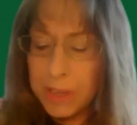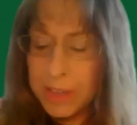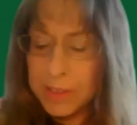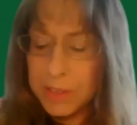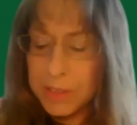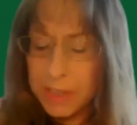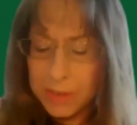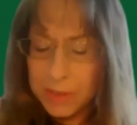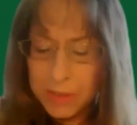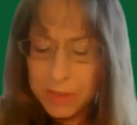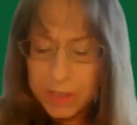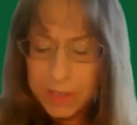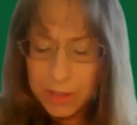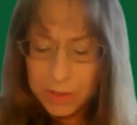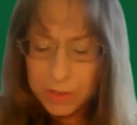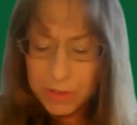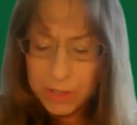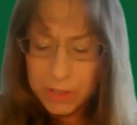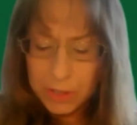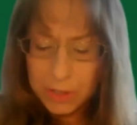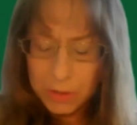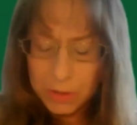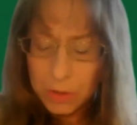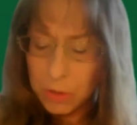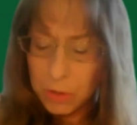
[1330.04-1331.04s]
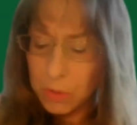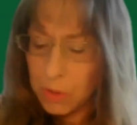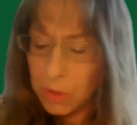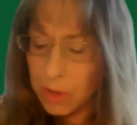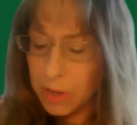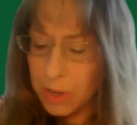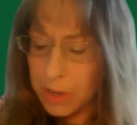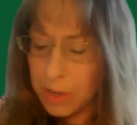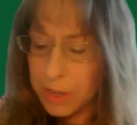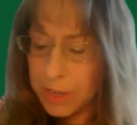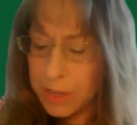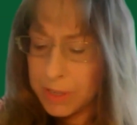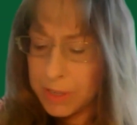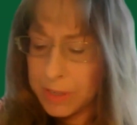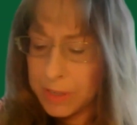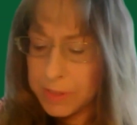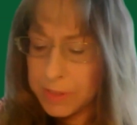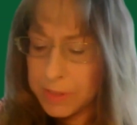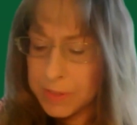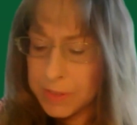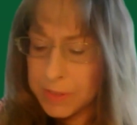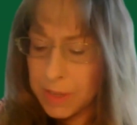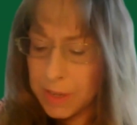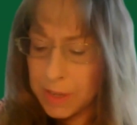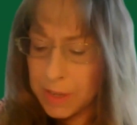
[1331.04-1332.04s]
And, and the, the core
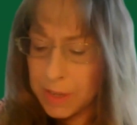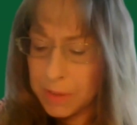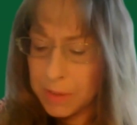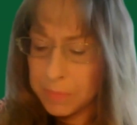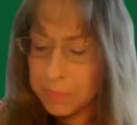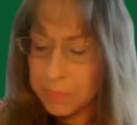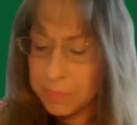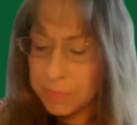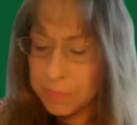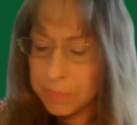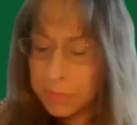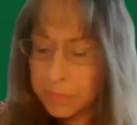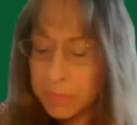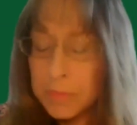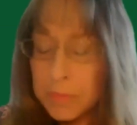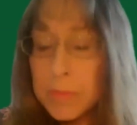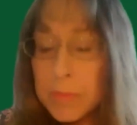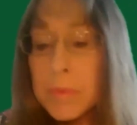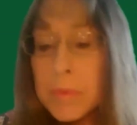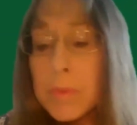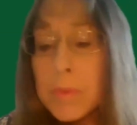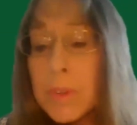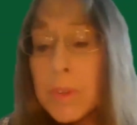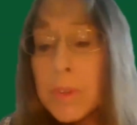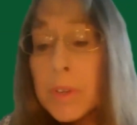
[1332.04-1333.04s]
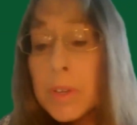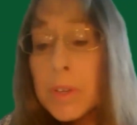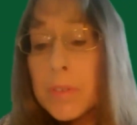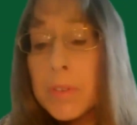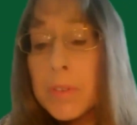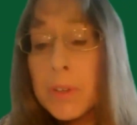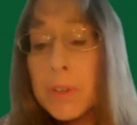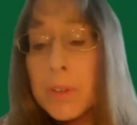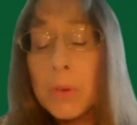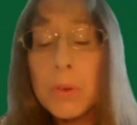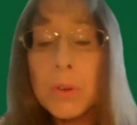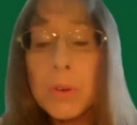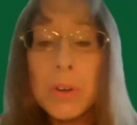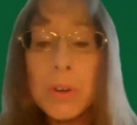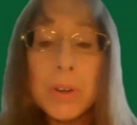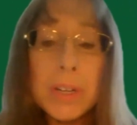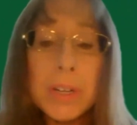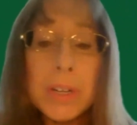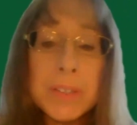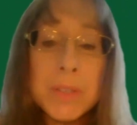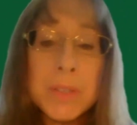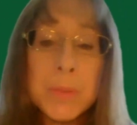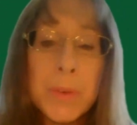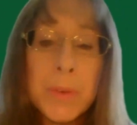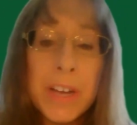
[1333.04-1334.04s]
is, um, the core
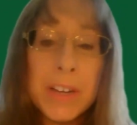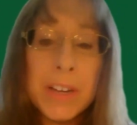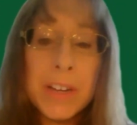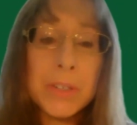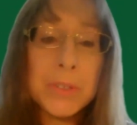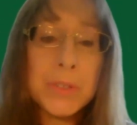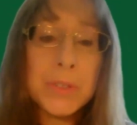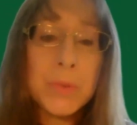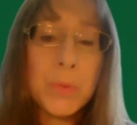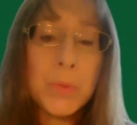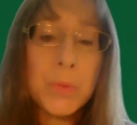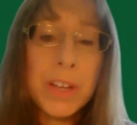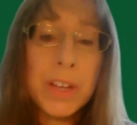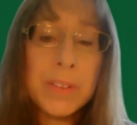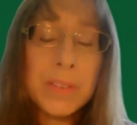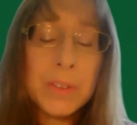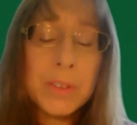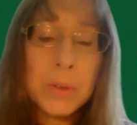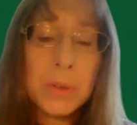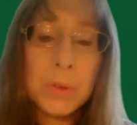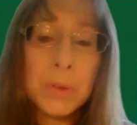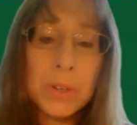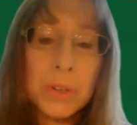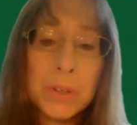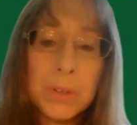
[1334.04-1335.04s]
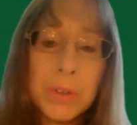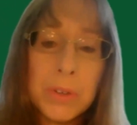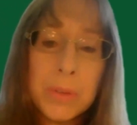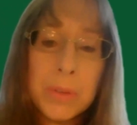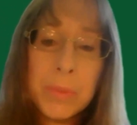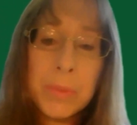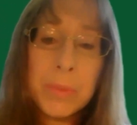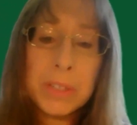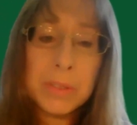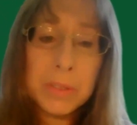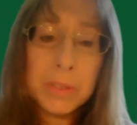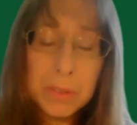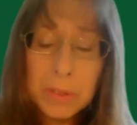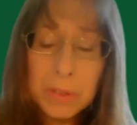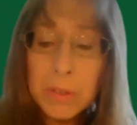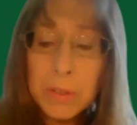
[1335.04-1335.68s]
expires when the core agreement?